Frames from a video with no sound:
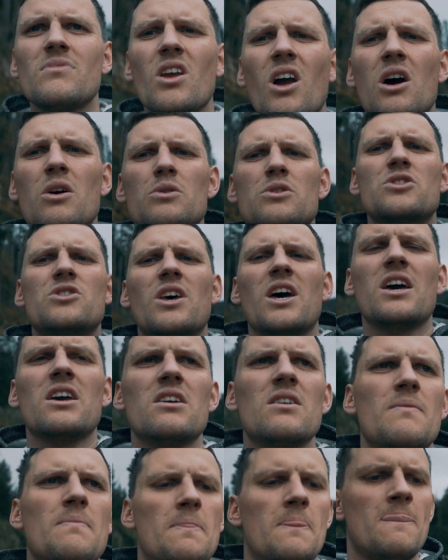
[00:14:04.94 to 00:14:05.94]
I would
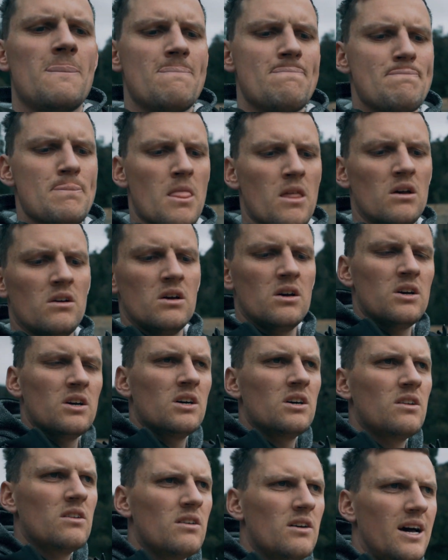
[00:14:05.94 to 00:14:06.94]
say
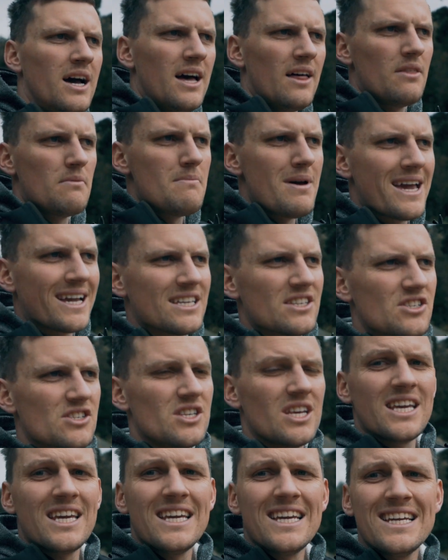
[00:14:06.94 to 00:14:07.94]
the
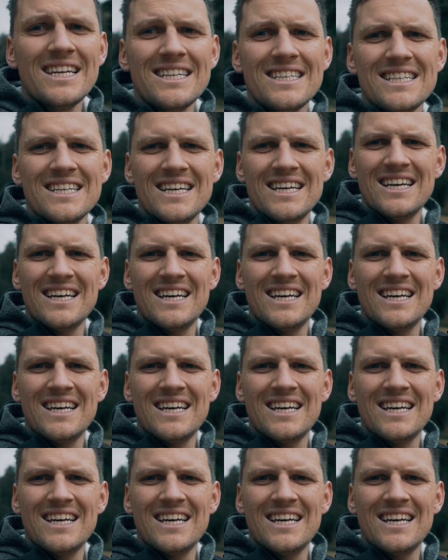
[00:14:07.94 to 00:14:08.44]
magazine,